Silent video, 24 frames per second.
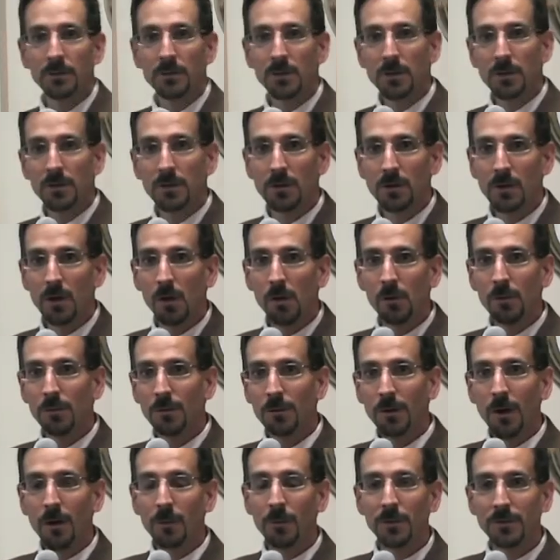you can
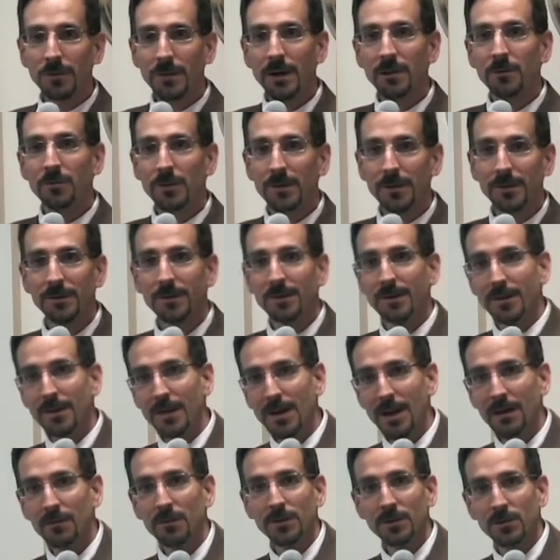go almost every
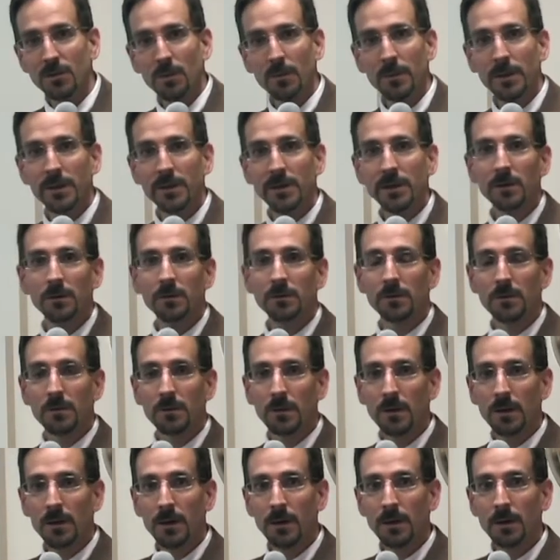every so many years.
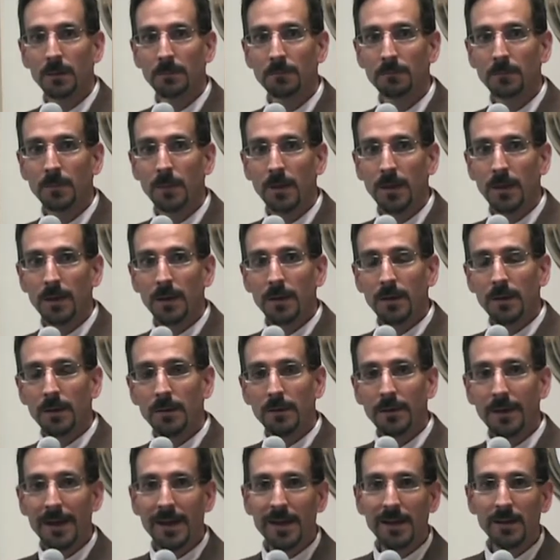Um,
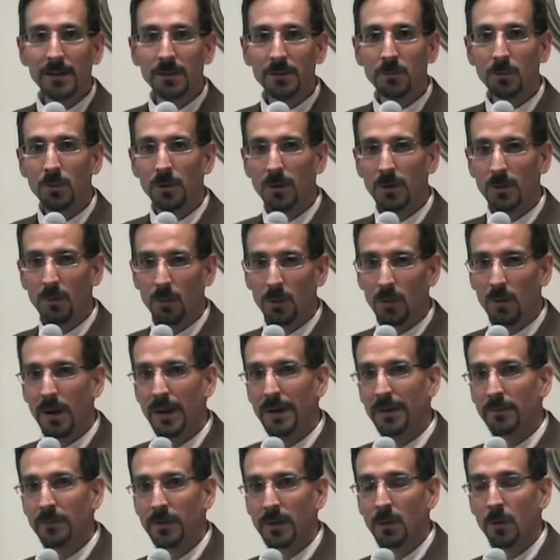the 80s were, were
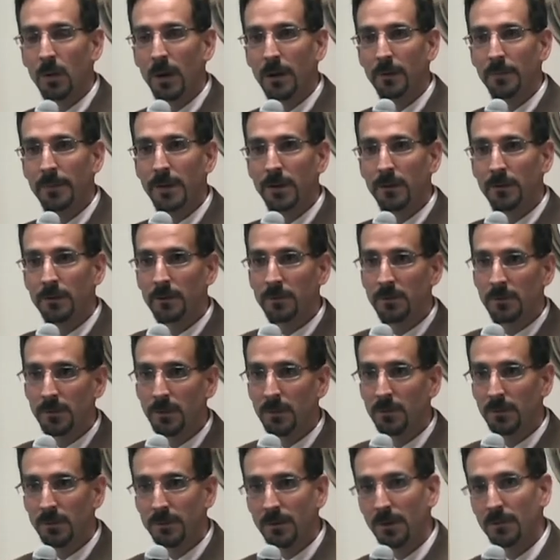kind of a quiet period. There was a
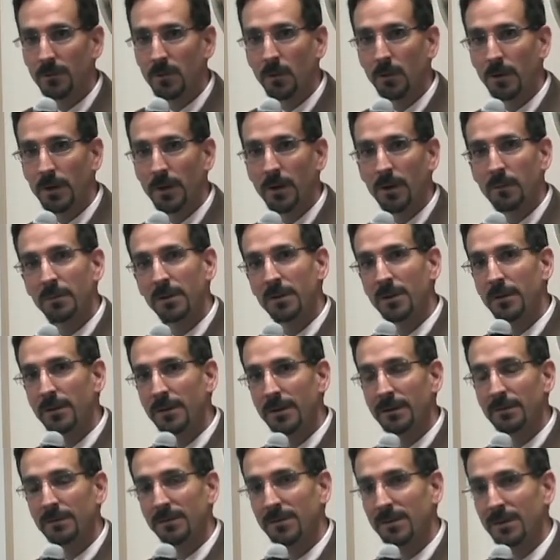little stuff going on, but
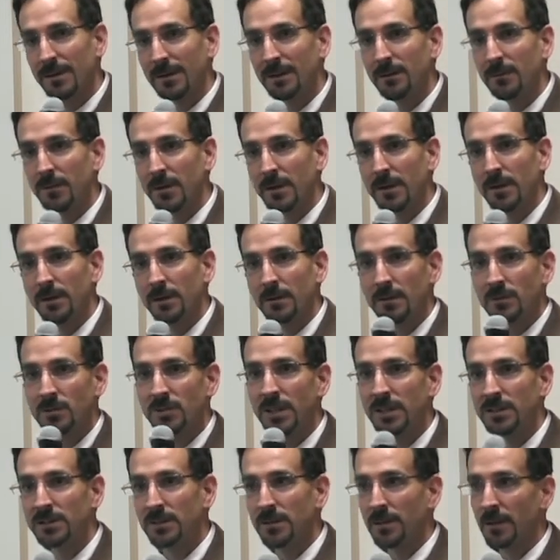nothing significant in
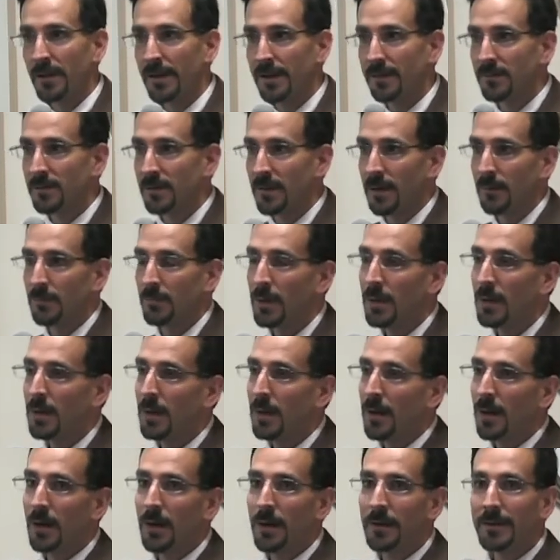changing the landscape.
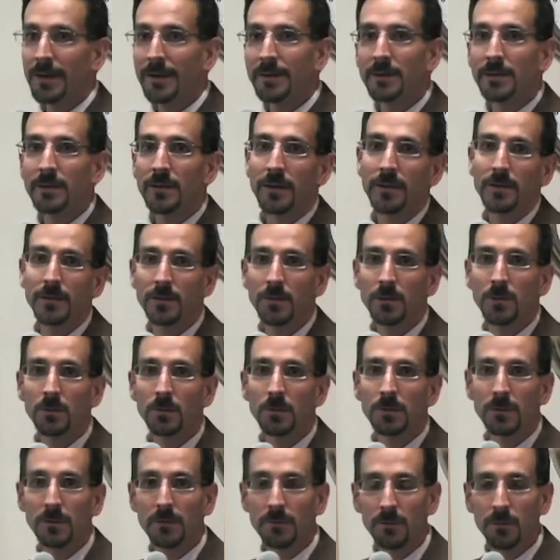Uh, 1992
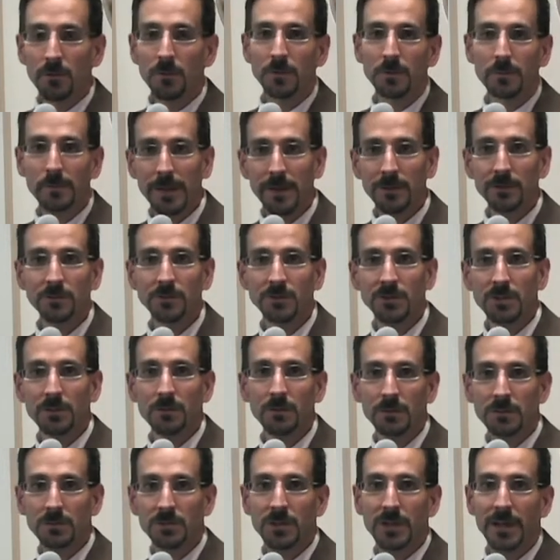was the first major ch
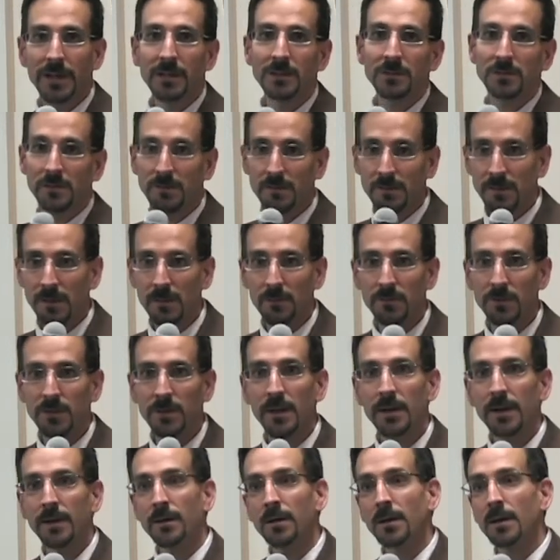change since
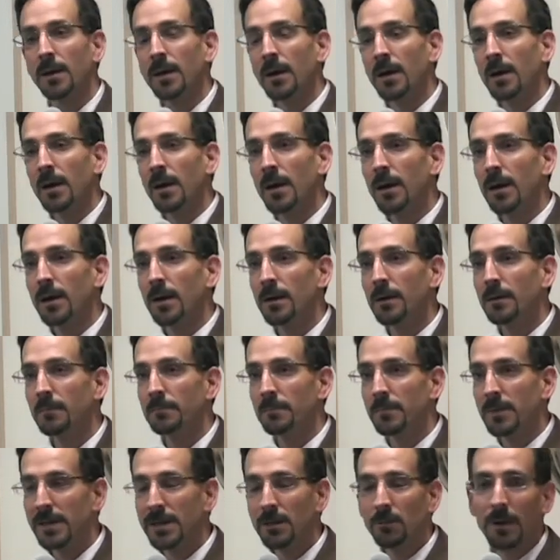78.
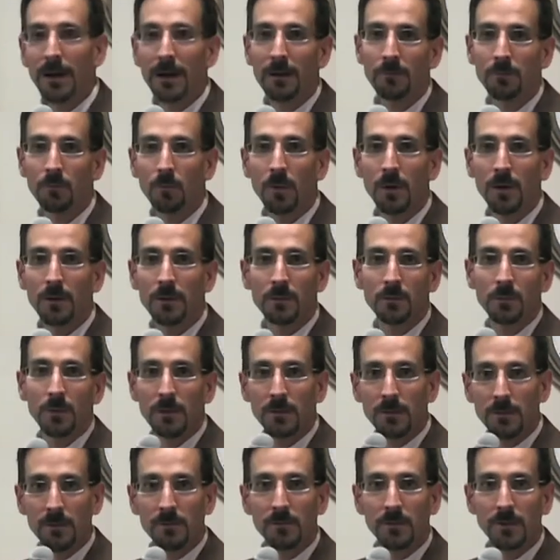Um, ERAF 1 is
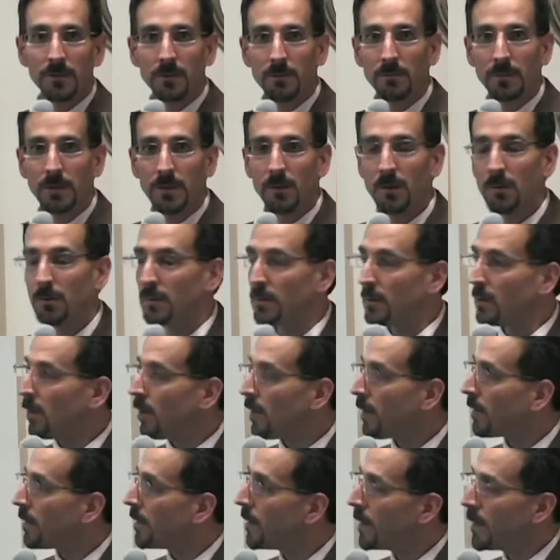what some of us have been known to
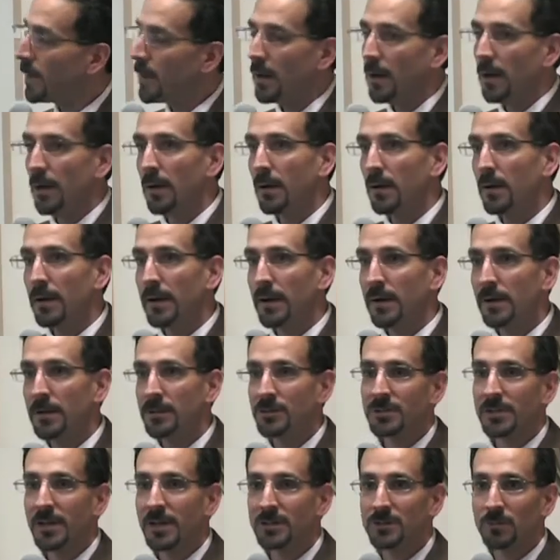call it. Uh,
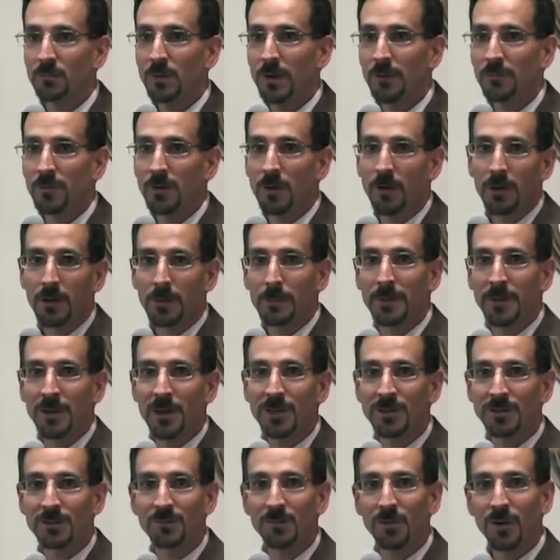Education Revenue
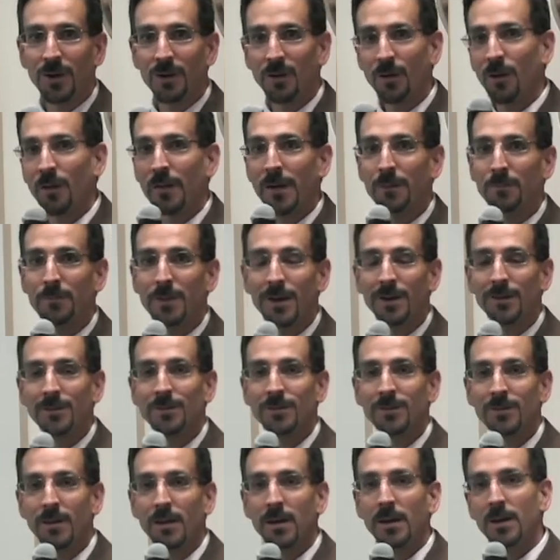Augmentation Fund, all that means
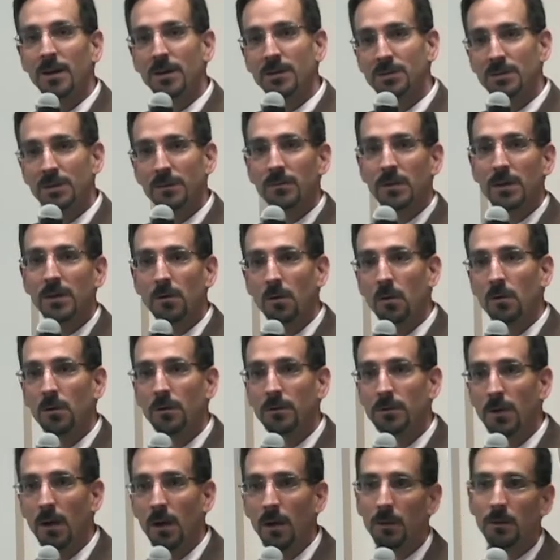is shifting
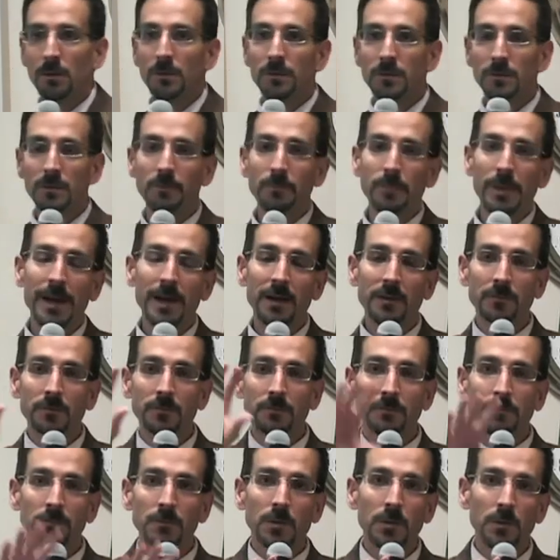local dollars to back
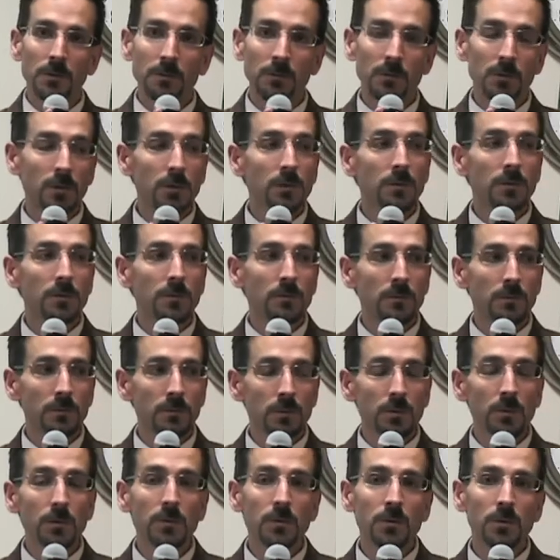to, to,
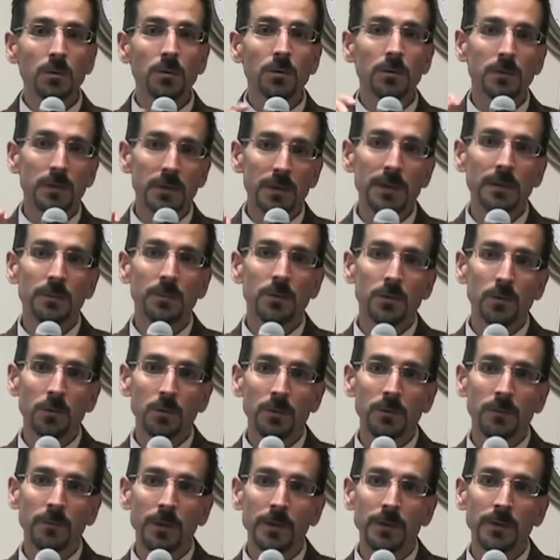to schools to keep
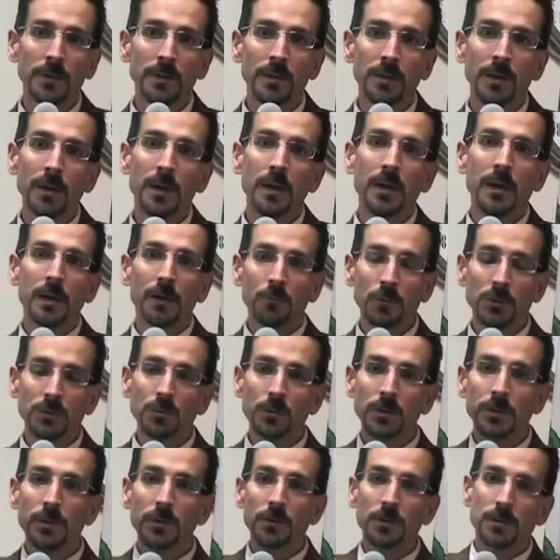schools funded, which
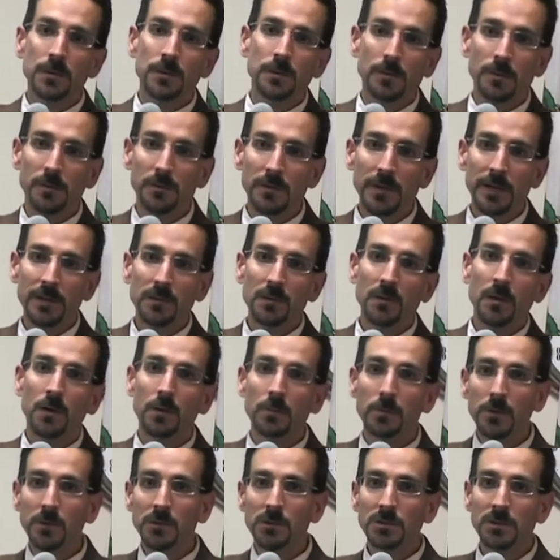reduces the state's
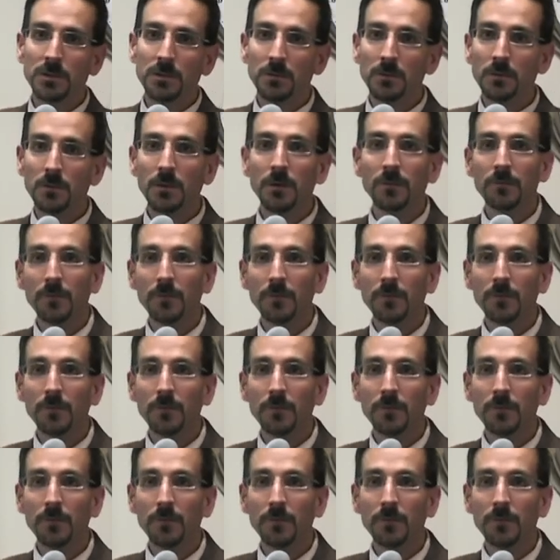contribution to